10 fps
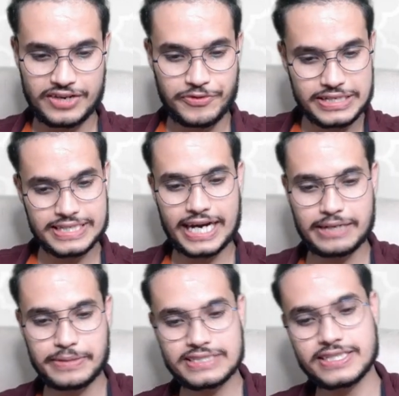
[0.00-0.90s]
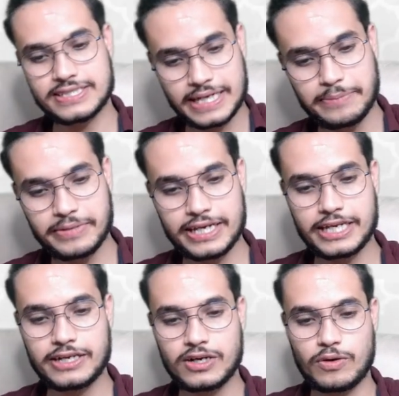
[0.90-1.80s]
Reside means the same
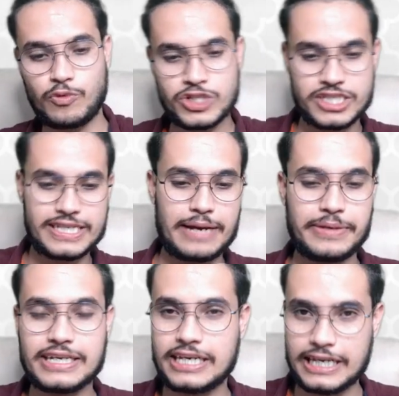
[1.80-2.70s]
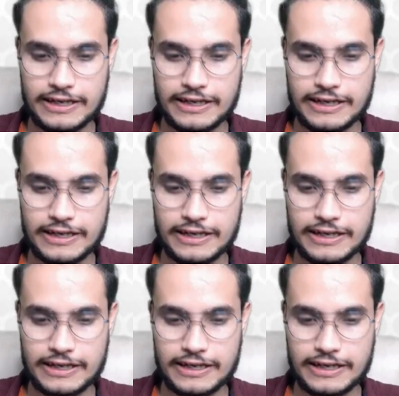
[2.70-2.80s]
meaning, which is having